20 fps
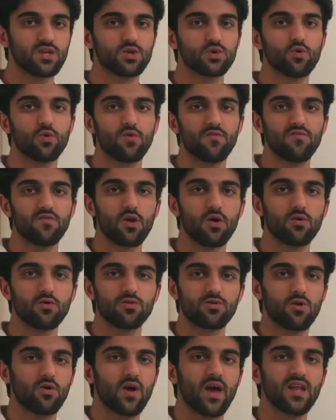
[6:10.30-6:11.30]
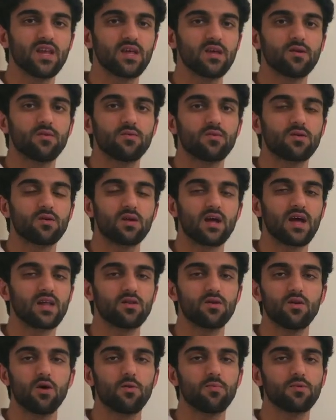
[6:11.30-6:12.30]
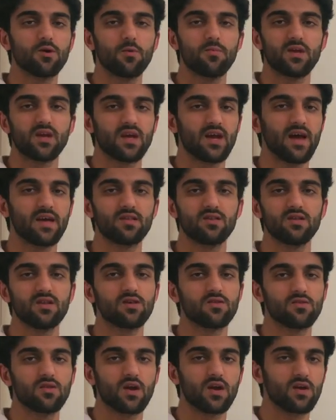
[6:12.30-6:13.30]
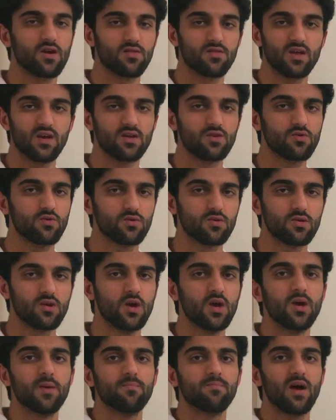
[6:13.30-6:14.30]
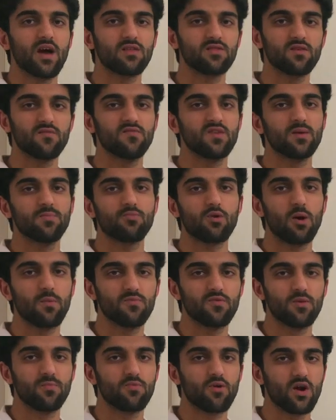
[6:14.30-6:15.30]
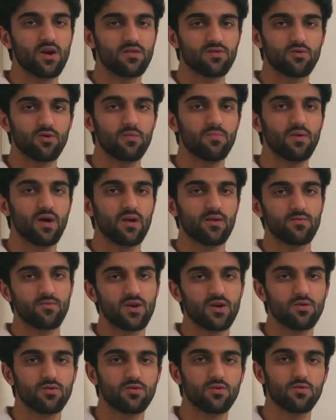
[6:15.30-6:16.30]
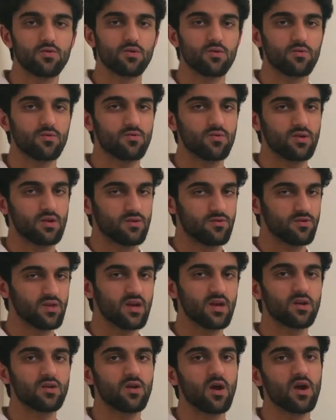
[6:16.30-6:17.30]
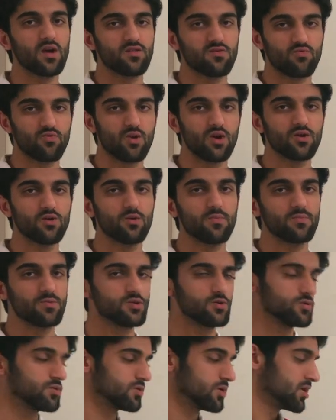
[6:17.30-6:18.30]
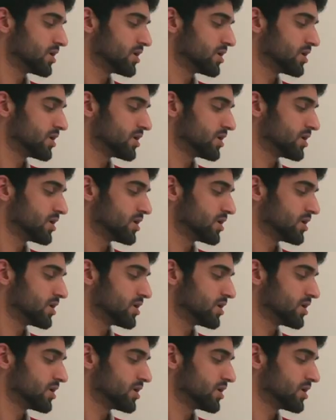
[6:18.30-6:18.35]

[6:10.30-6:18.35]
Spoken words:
short float, so any upcoming catalyst, like I said, could massively prop the price up, and we could see a nice run up to